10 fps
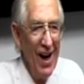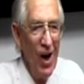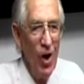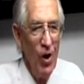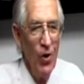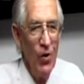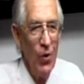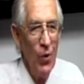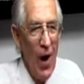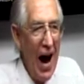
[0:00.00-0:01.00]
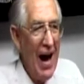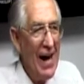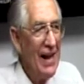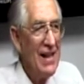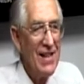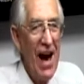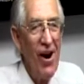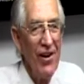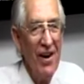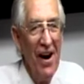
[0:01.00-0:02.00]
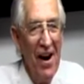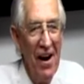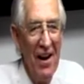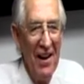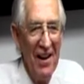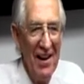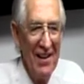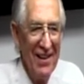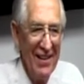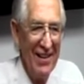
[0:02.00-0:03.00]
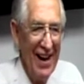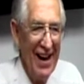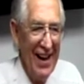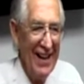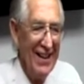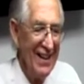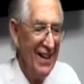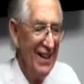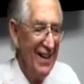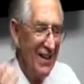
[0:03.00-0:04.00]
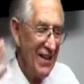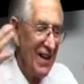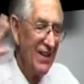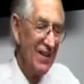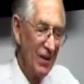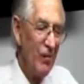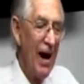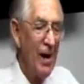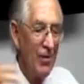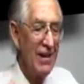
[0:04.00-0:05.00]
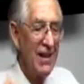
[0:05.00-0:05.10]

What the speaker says: Oh, wine is alcohol, right? So the Bible